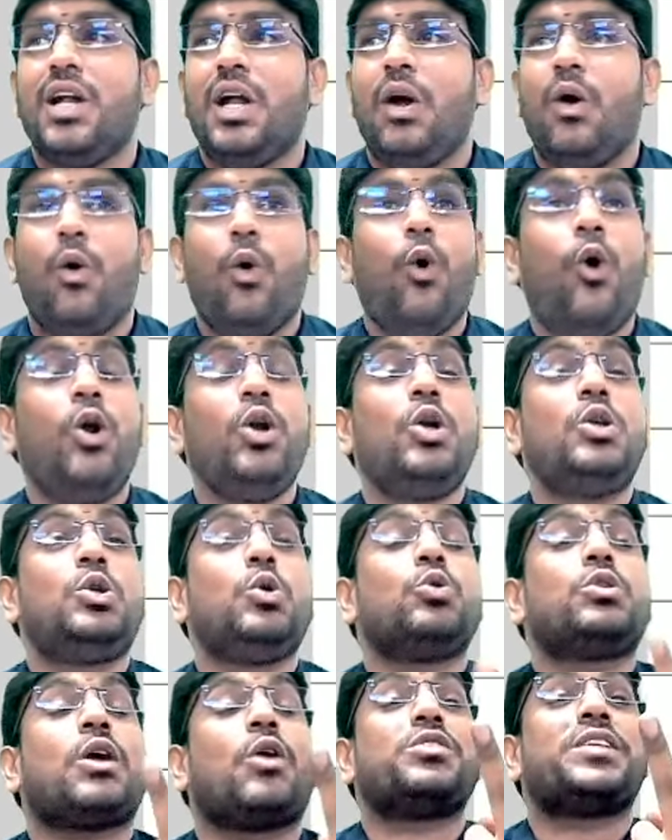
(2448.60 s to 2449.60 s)
old
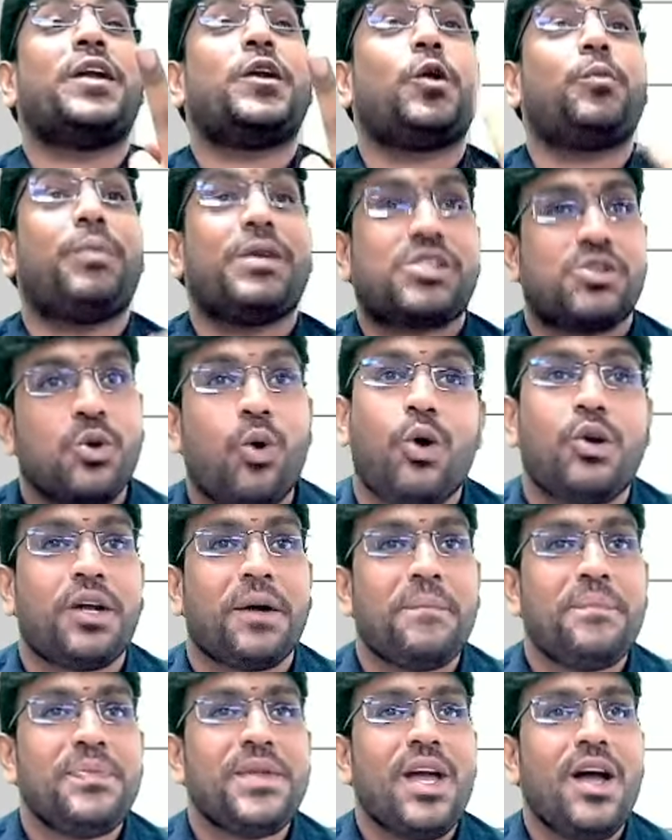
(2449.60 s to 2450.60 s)
2,000 rupees note,
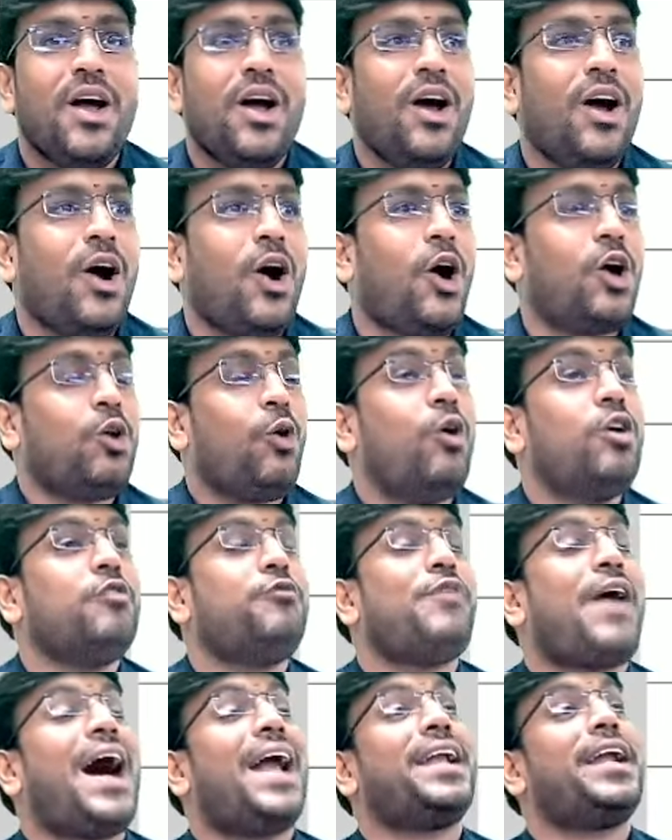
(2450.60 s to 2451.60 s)
or old
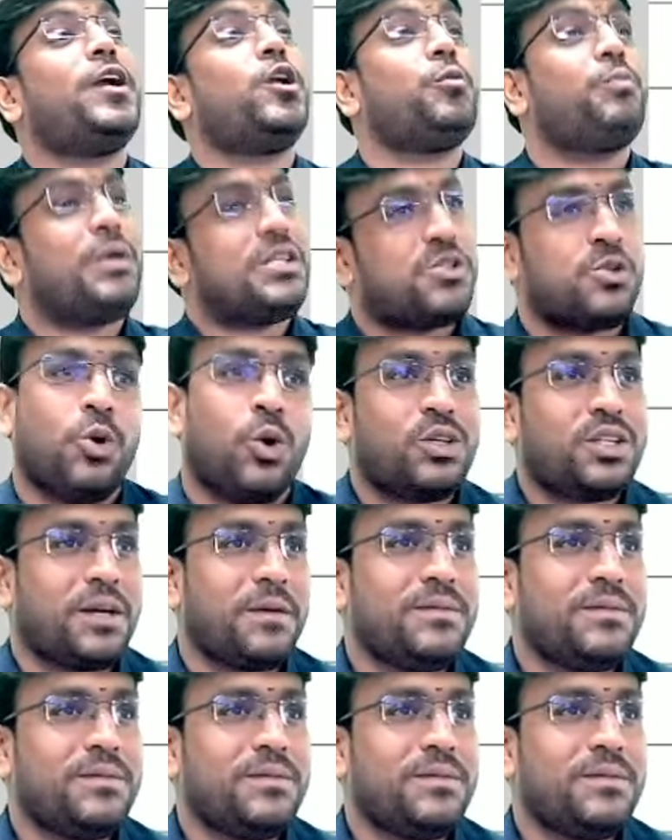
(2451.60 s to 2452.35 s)
500 rupees note,